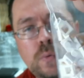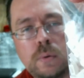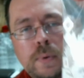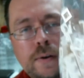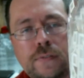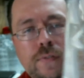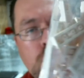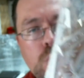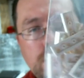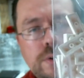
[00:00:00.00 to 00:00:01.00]
one by
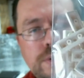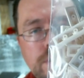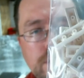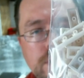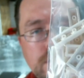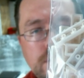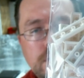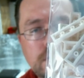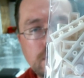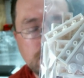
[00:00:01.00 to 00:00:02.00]
fours
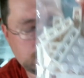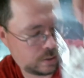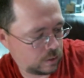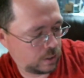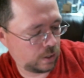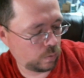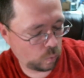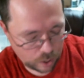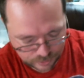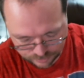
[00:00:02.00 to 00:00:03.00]
in
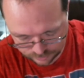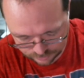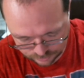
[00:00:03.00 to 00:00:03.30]
white.